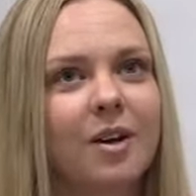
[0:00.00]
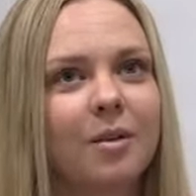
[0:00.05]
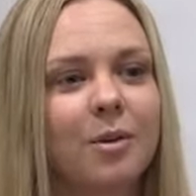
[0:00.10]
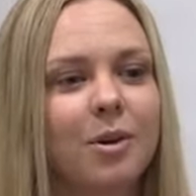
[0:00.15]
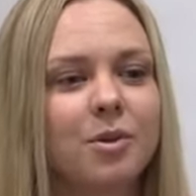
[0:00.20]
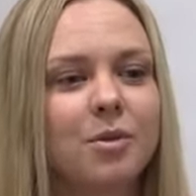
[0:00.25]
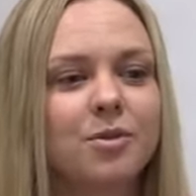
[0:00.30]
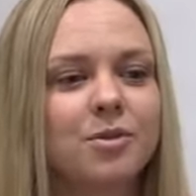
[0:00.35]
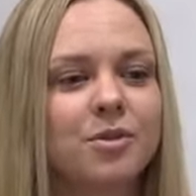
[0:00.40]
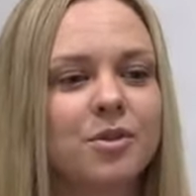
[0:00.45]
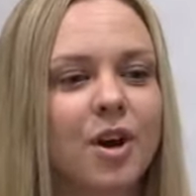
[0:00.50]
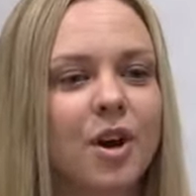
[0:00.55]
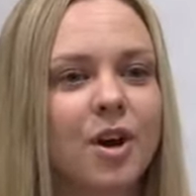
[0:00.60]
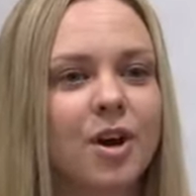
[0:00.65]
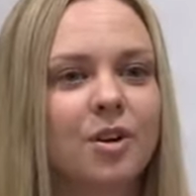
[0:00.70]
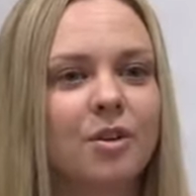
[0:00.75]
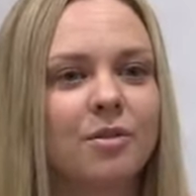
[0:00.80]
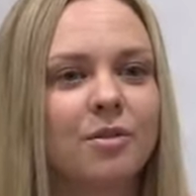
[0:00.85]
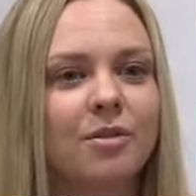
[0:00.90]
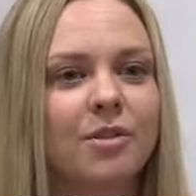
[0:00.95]
We
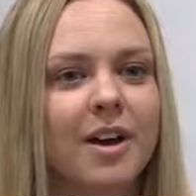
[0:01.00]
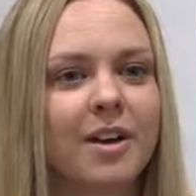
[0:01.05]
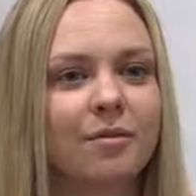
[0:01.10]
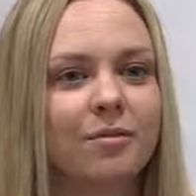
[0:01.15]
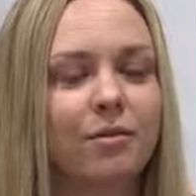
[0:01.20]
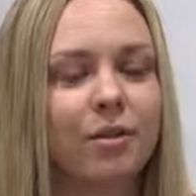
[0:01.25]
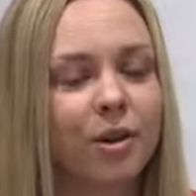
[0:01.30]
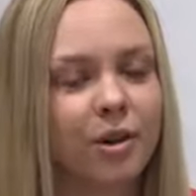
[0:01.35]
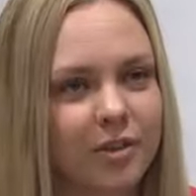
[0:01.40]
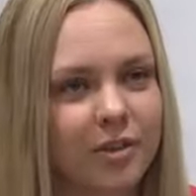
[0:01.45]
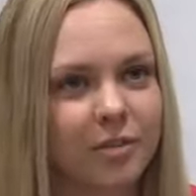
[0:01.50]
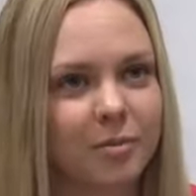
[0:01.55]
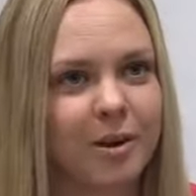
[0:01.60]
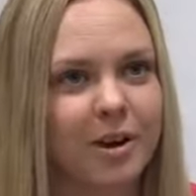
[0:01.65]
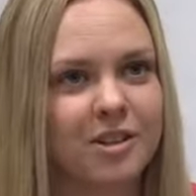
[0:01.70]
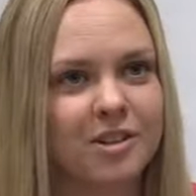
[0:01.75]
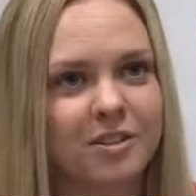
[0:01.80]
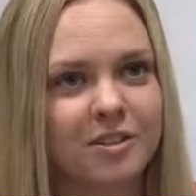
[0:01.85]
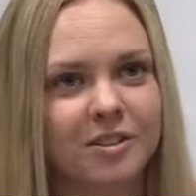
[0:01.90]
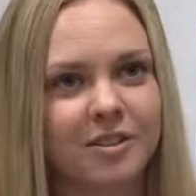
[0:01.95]
also then follow these
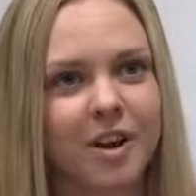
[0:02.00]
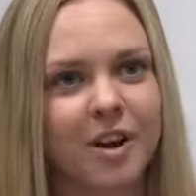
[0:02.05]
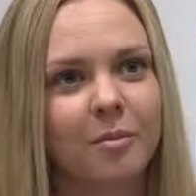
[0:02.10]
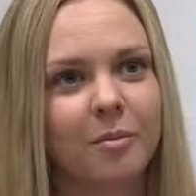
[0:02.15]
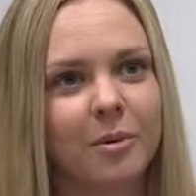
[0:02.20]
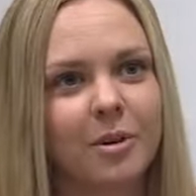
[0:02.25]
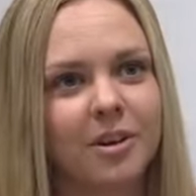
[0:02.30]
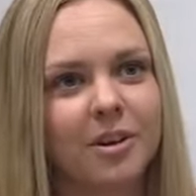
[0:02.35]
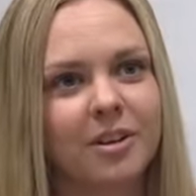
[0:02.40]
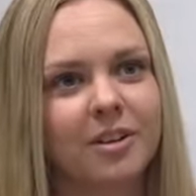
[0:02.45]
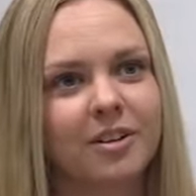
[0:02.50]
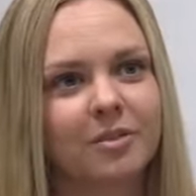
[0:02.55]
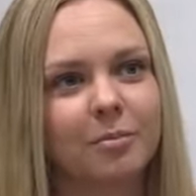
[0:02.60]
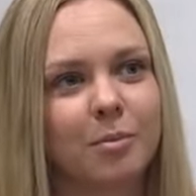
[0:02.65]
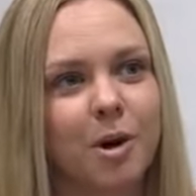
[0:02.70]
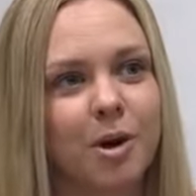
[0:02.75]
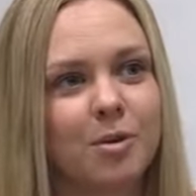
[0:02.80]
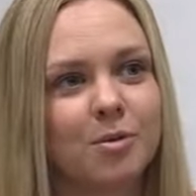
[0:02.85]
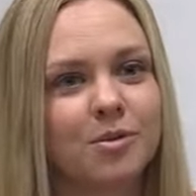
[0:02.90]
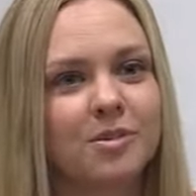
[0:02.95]
patients up in a
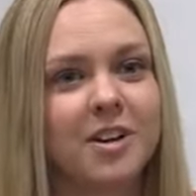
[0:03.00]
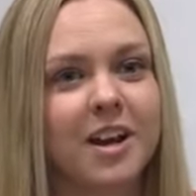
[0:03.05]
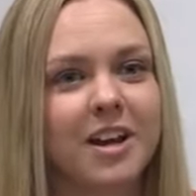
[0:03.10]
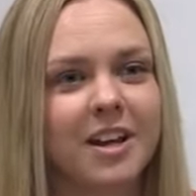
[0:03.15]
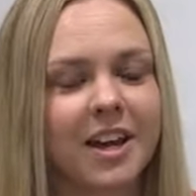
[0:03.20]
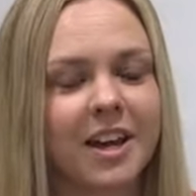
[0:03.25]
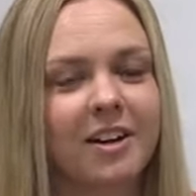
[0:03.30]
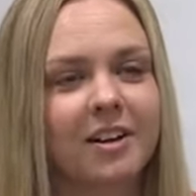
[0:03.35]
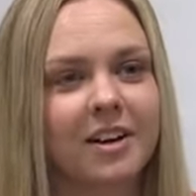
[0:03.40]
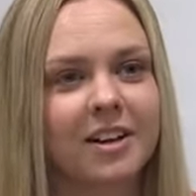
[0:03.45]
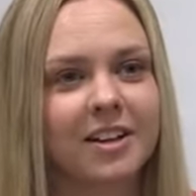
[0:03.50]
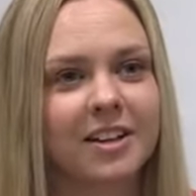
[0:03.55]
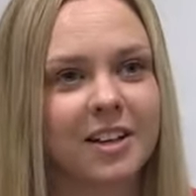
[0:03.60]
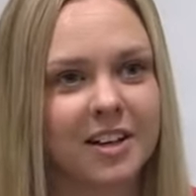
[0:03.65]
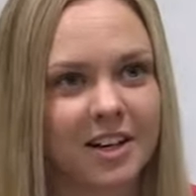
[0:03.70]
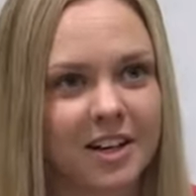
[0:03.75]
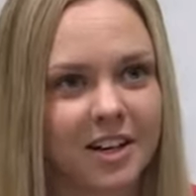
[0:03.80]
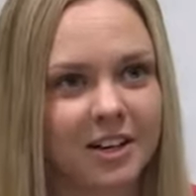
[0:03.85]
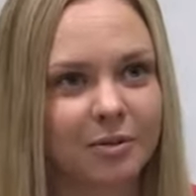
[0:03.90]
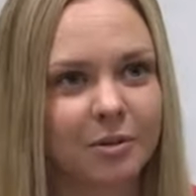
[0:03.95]
post-AKI
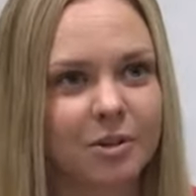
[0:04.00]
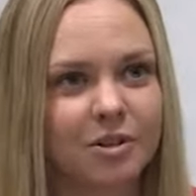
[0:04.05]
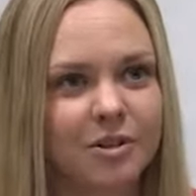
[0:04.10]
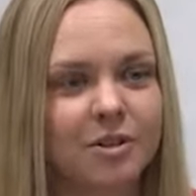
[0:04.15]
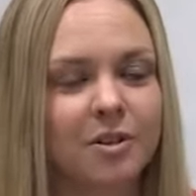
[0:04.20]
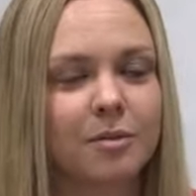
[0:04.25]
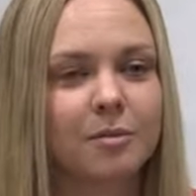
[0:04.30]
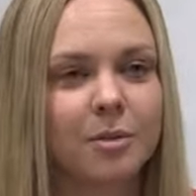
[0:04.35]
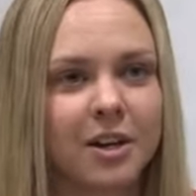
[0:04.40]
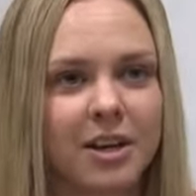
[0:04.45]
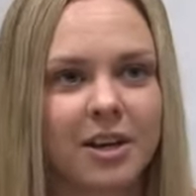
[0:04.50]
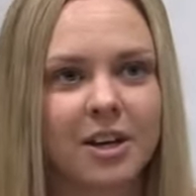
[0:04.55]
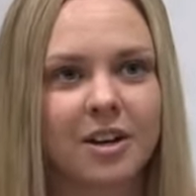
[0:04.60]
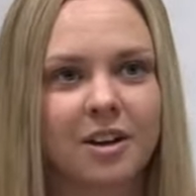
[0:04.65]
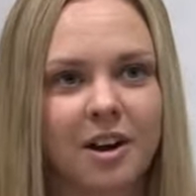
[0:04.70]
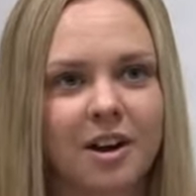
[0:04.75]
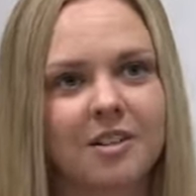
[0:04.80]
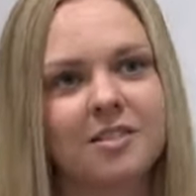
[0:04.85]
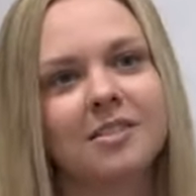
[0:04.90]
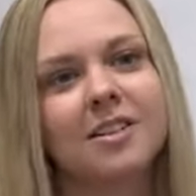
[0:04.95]
clinic, which is completely
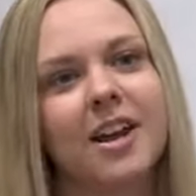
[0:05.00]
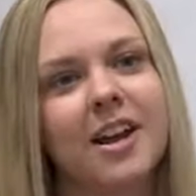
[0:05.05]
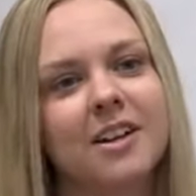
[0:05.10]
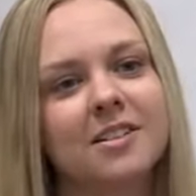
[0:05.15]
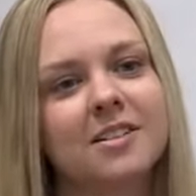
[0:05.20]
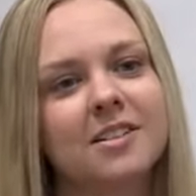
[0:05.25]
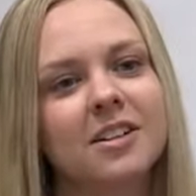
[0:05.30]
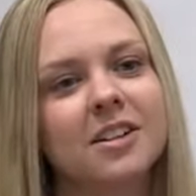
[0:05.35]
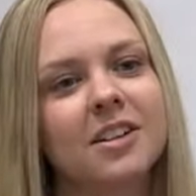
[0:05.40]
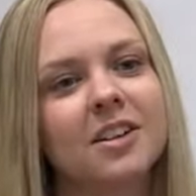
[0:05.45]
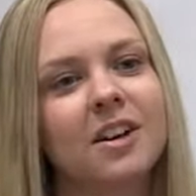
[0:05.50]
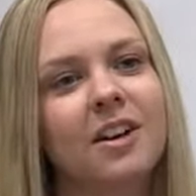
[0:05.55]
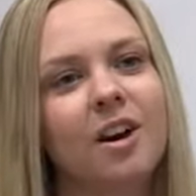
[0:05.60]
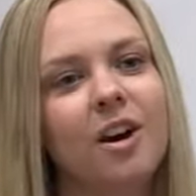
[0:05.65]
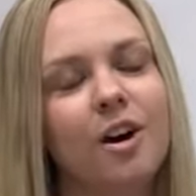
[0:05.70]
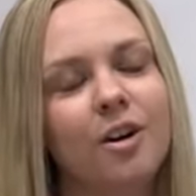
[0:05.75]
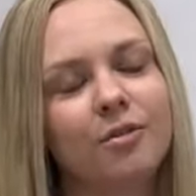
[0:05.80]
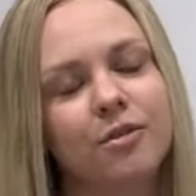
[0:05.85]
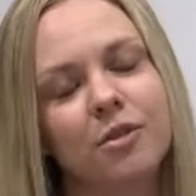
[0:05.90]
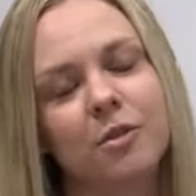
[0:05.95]
nurse-led,
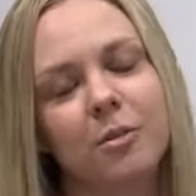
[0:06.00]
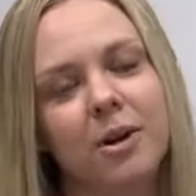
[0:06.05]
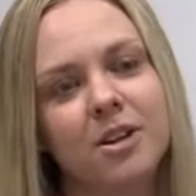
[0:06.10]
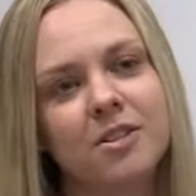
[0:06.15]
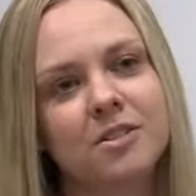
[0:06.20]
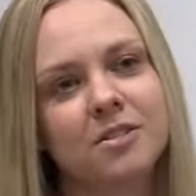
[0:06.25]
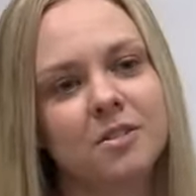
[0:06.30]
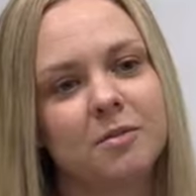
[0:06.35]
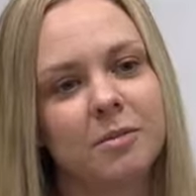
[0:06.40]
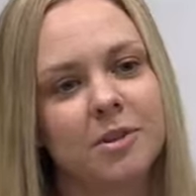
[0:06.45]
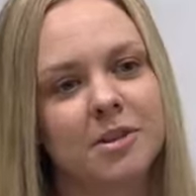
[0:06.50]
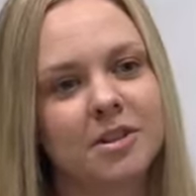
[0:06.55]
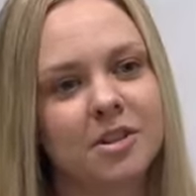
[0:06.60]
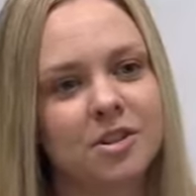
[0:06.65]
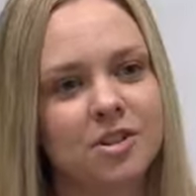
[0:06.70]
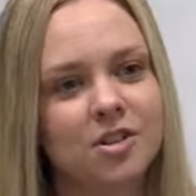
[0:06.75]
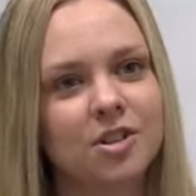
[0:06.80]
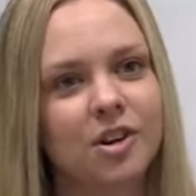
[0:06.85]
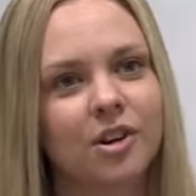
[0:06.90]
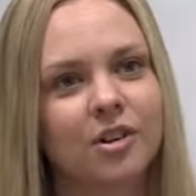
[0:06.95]
after the patients have been
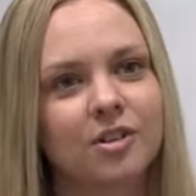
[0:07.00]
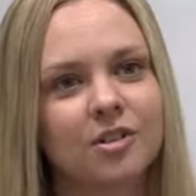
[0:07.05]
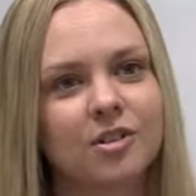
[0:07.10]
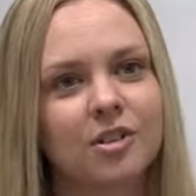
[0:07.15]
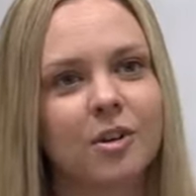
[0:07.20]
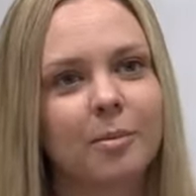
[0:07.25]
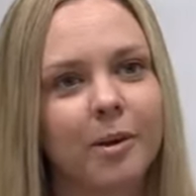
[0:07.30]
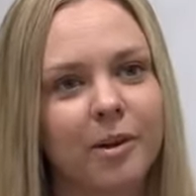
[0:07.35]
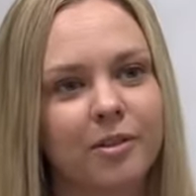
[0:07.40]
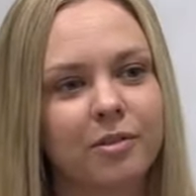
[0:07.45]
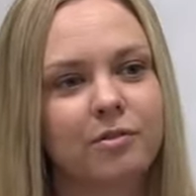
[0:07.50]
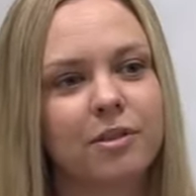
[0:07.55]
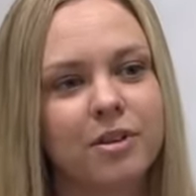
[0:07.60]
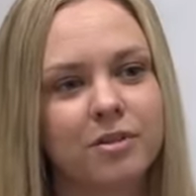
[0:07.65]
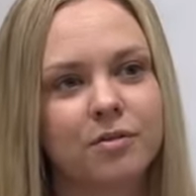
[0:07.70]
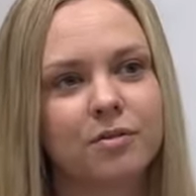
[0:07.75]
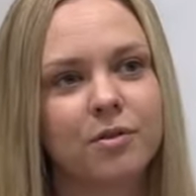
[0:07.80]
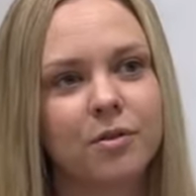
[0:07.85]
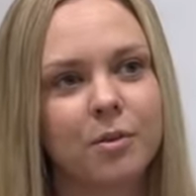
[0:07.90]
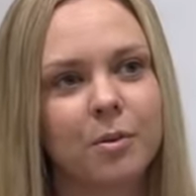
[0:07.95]
discharged, so about 3
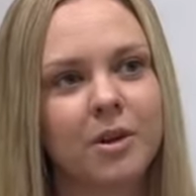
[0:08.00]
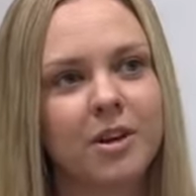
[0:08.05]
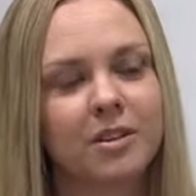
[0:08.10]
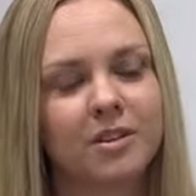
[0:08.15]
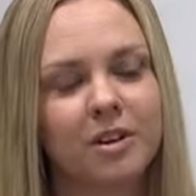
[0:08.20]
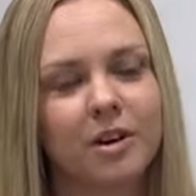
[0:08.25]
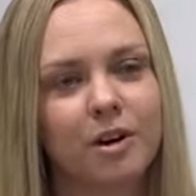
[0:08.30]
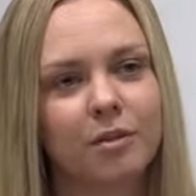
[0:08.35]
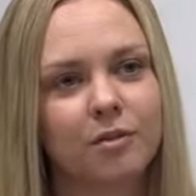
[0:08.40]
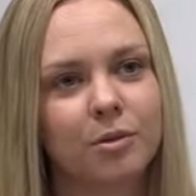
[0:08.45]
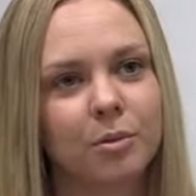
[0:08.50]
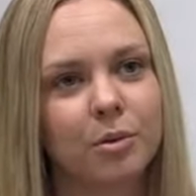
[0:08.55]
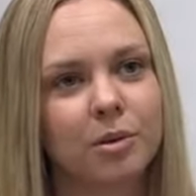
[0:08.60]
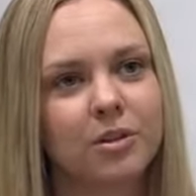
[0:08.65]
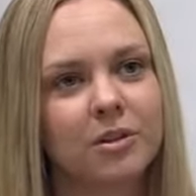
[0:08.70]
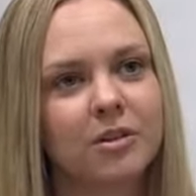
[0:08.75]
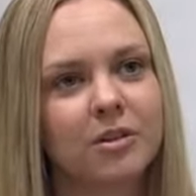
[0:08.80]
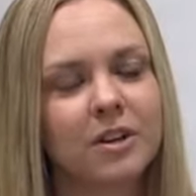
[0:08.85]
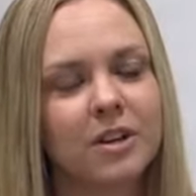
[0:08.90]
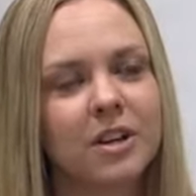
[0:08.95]
to 4 weeks
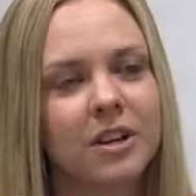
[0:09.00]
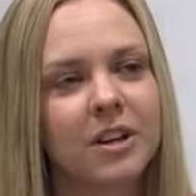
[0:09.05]
afterwards.